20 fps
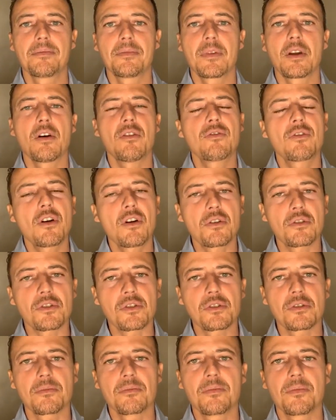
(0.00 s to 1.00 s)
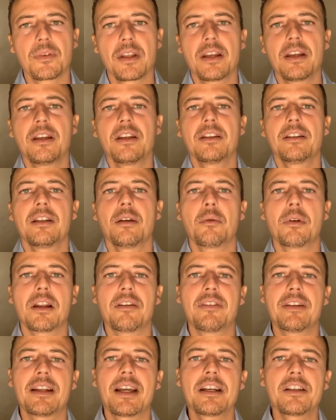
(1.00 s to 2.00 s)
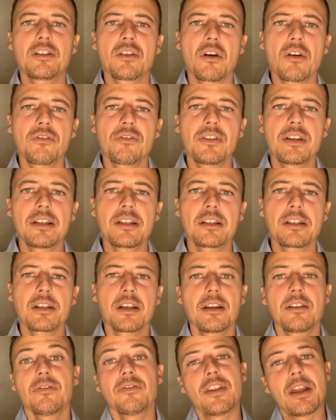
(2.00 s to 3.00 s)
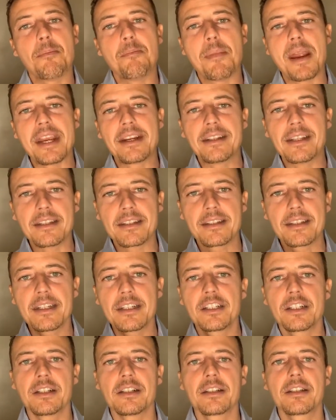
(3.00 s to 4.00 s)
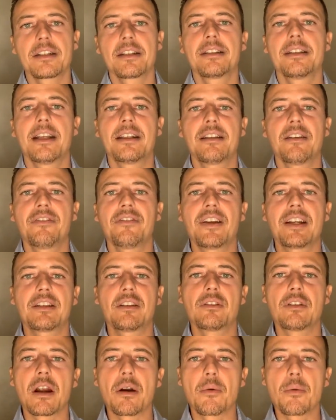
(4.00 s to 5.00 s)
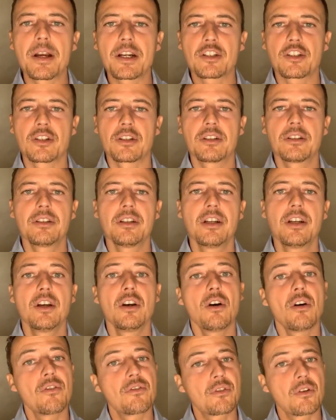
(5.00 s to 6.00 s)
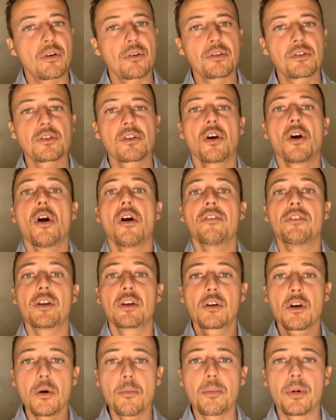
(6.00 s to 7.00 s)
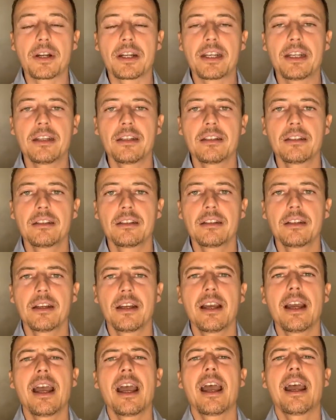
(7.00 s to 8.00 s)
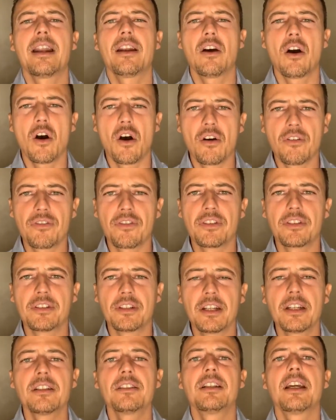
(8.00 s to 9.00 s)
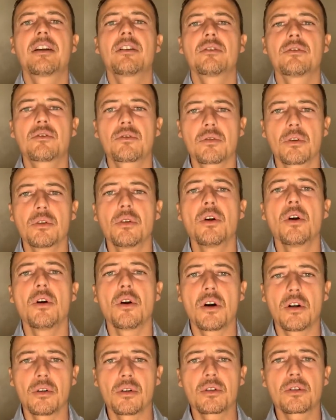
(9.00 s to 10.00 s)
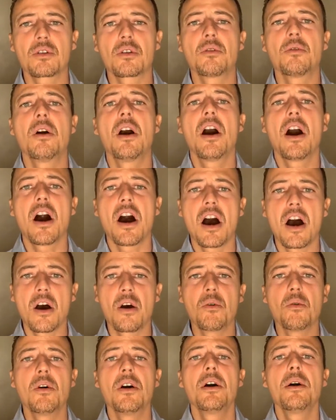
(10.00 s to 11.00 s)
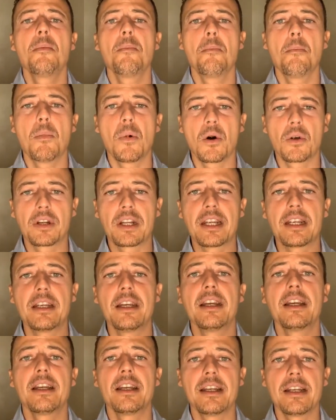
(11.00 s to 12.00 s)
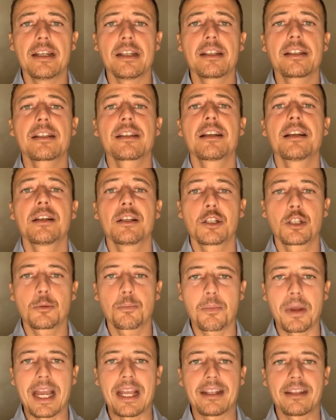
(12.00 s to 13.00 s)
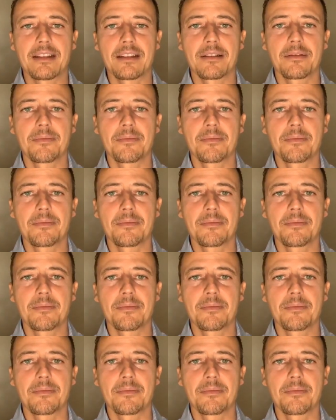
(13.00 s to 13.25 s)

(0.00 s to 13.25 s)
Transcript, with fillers: Of course, they will have a nice office they make decisions that affect the direction, of course, of the company. And often they control also how money is spent.